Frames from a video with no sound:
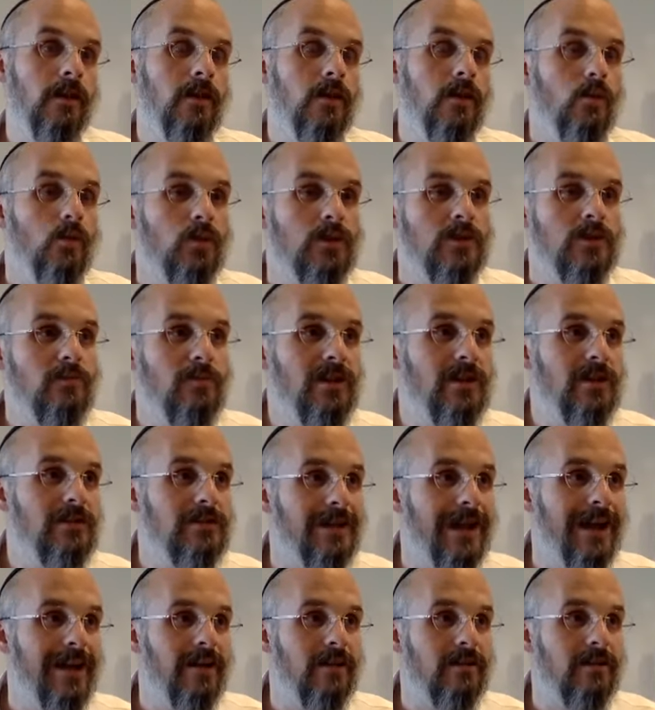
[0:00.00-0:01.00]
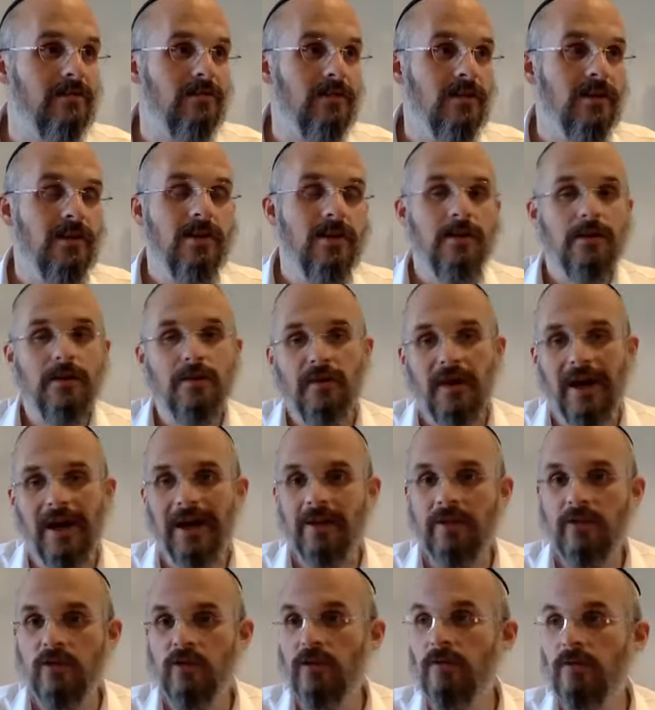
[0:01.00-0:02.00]
Which means now, if I
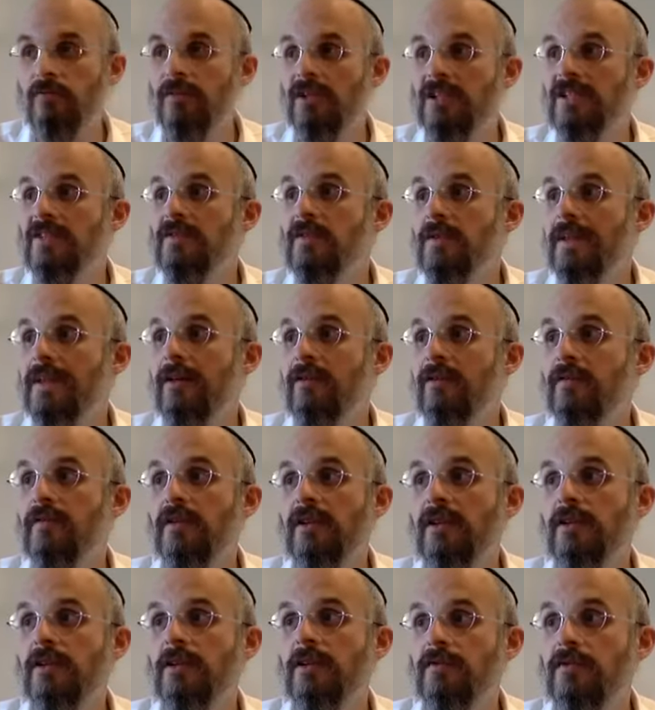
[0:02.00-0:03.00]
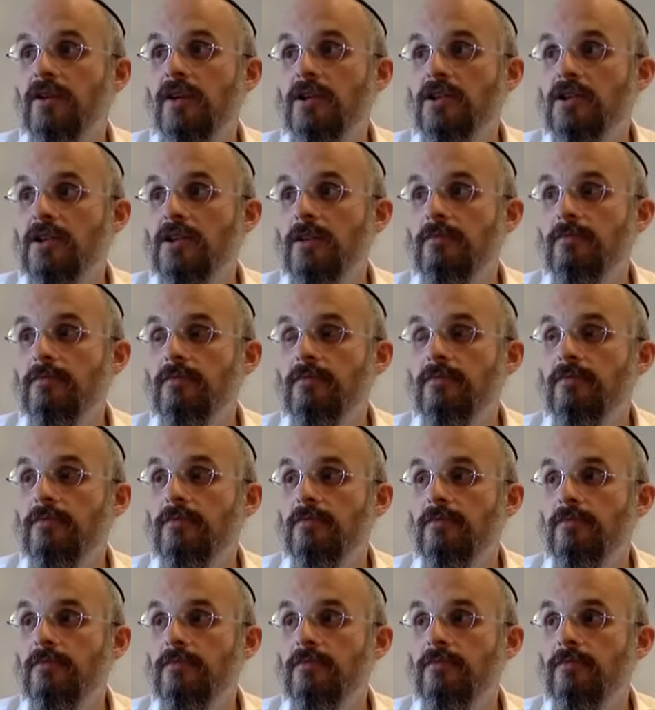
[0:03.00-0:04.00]
do a mitzvah without feeling for Hashem,
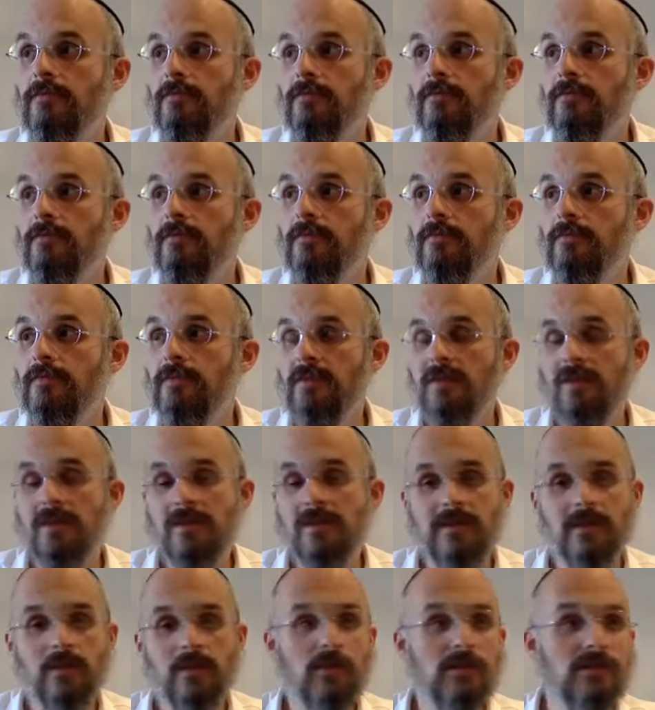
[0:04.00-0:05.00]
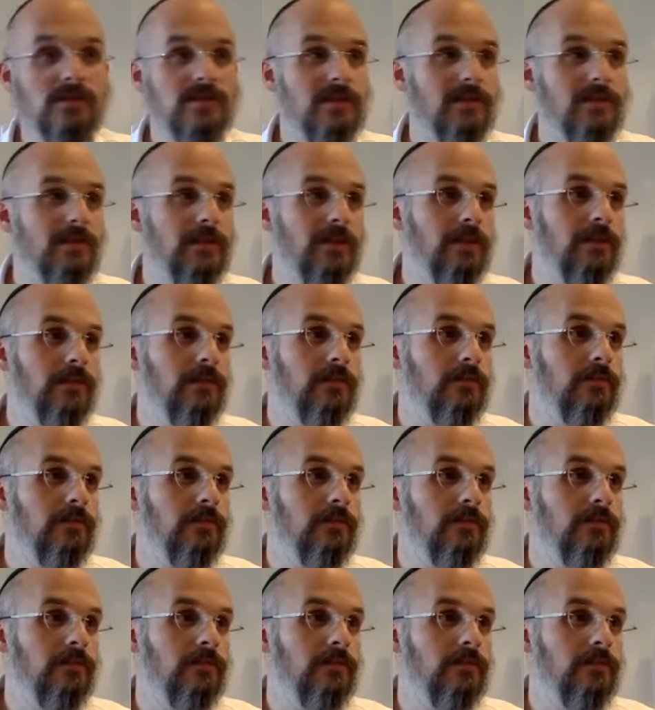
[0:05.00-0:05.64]
is it still worth something?